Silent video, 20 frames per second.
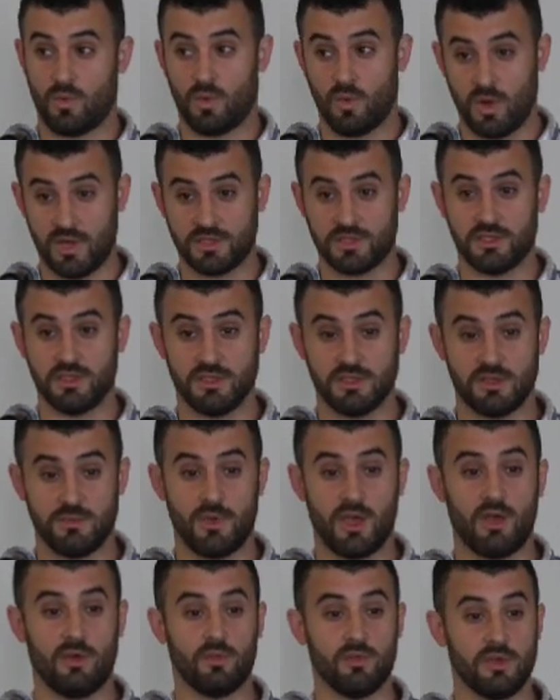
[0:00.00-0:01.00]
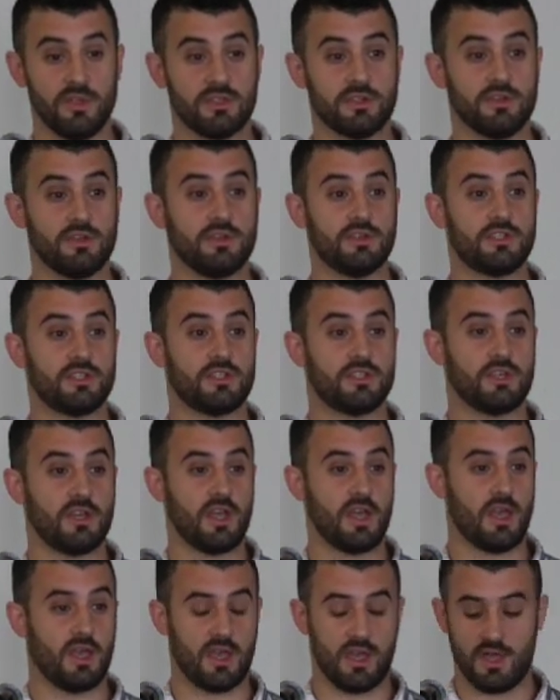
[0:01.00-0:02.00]
questions about research
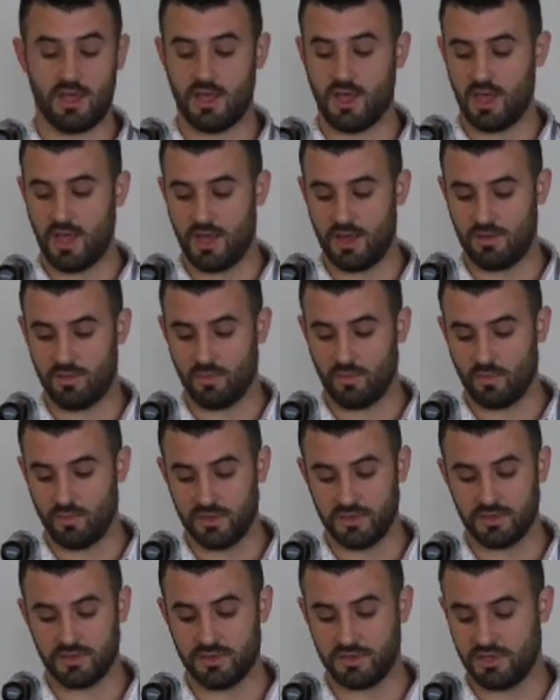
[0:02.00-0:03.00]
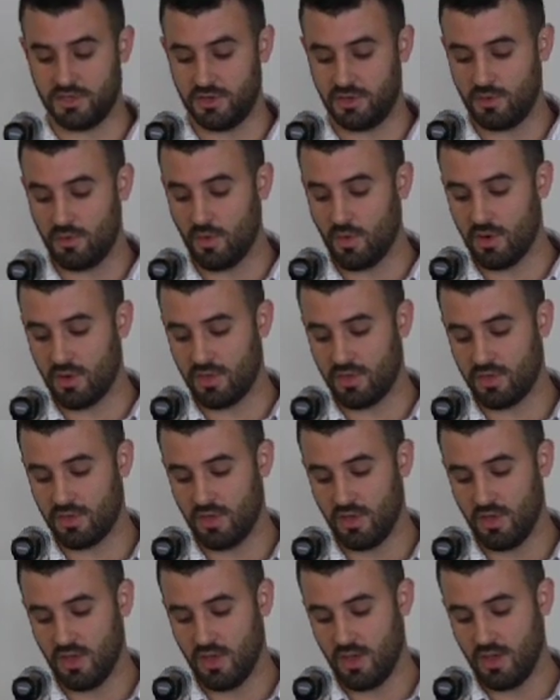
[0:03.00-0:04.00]
uh, and research in the North.
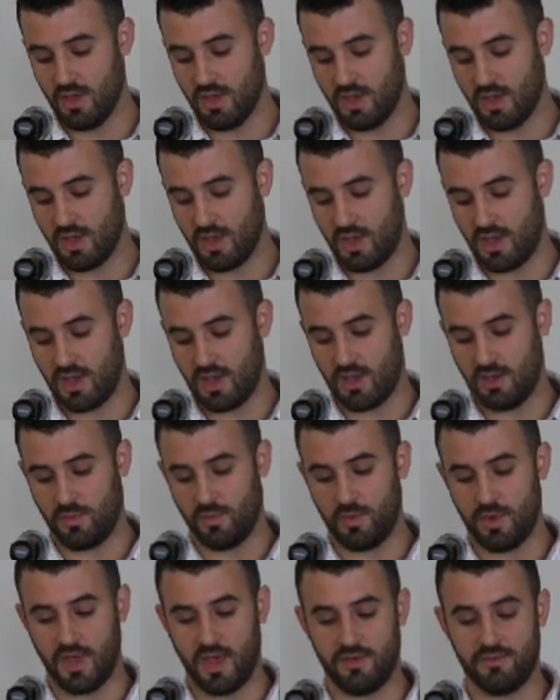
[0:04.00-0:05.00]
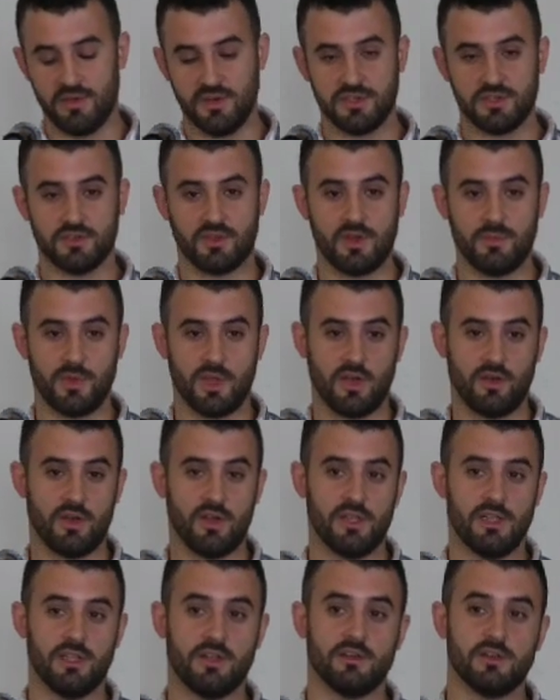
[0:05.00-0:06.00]
Uh, we have an issue coming out
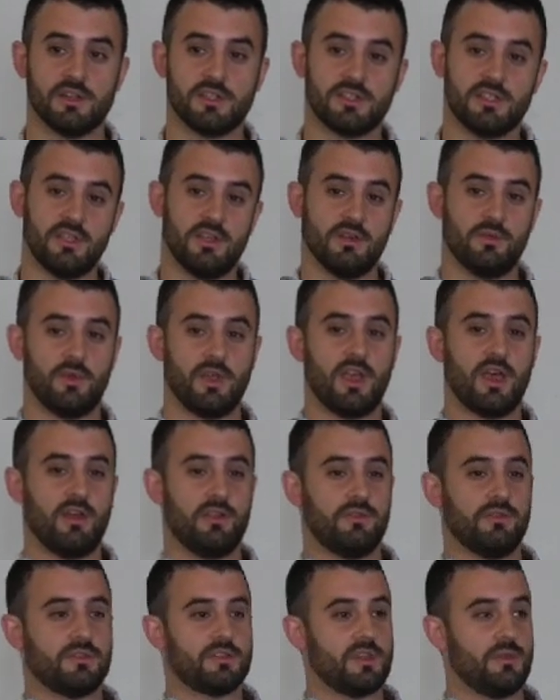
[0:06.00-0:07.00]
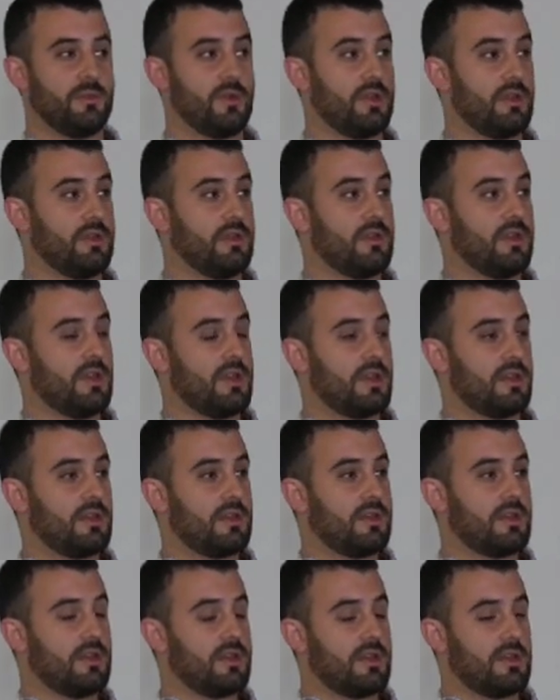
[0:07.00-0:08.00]
on literacy, and we have someone, uh,
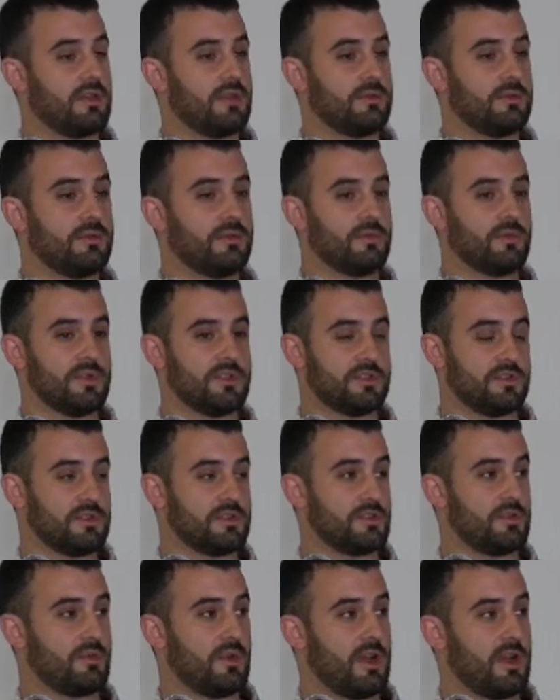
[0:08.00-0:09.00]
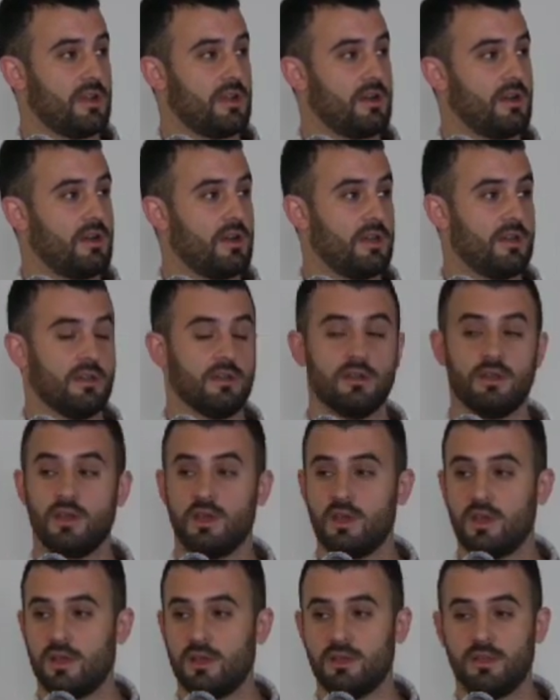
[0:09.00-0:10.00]
a researcher, writing on
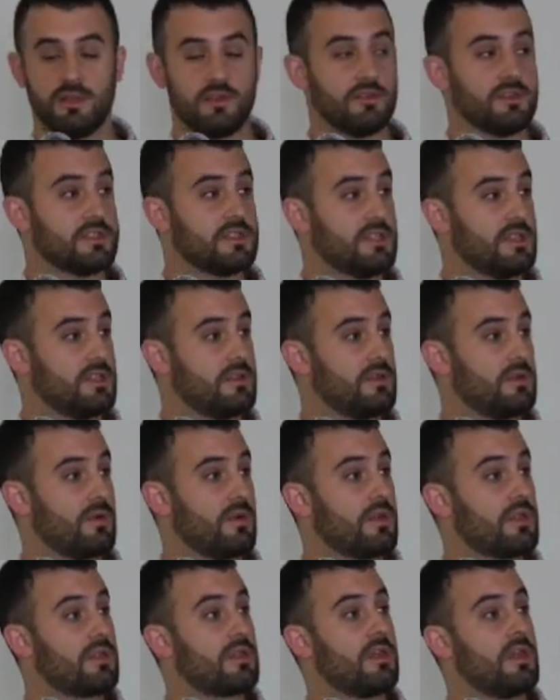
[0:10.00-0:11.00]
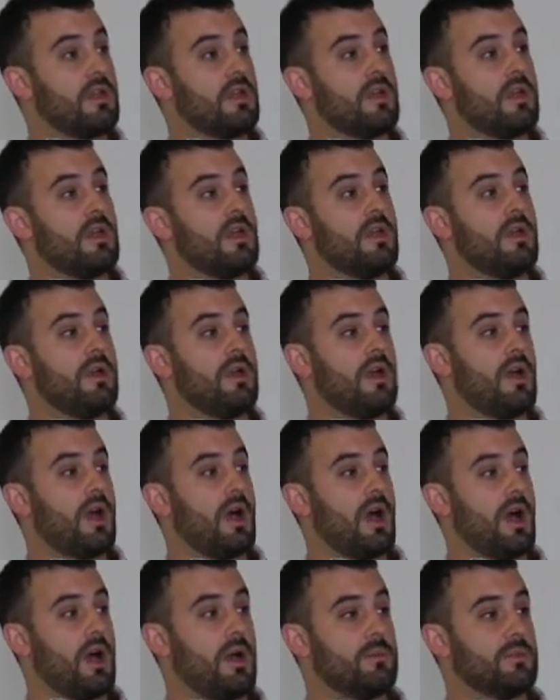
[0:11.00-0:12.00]
uh, literacy in the North.
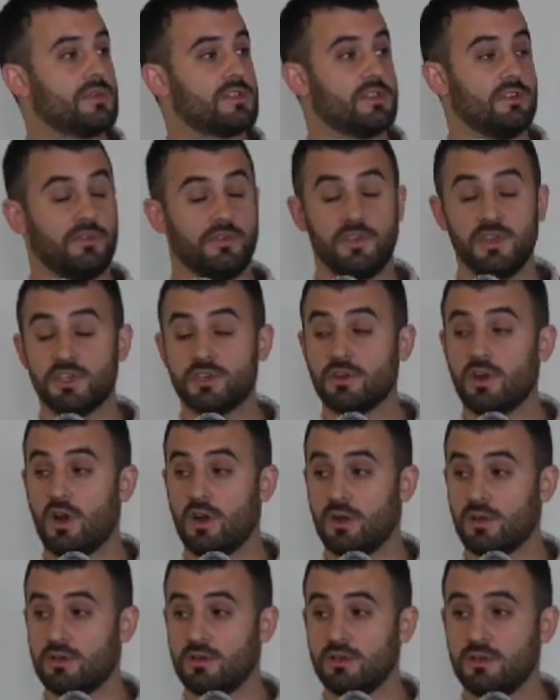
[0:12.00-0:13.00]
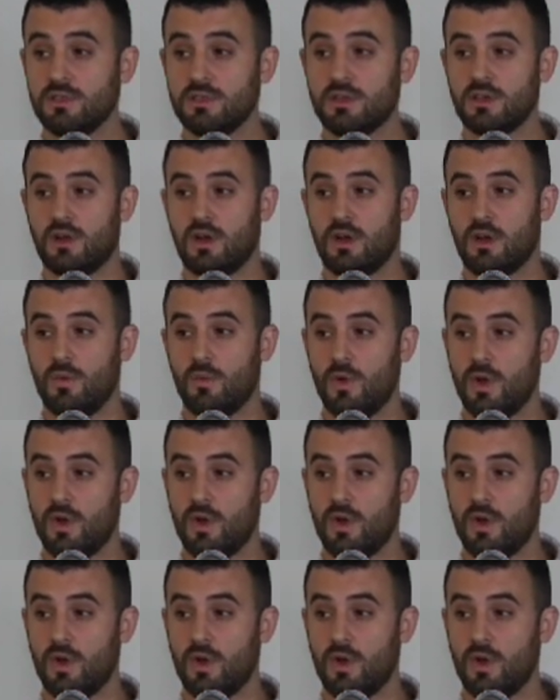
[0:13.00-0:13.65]
Um, so feature articles are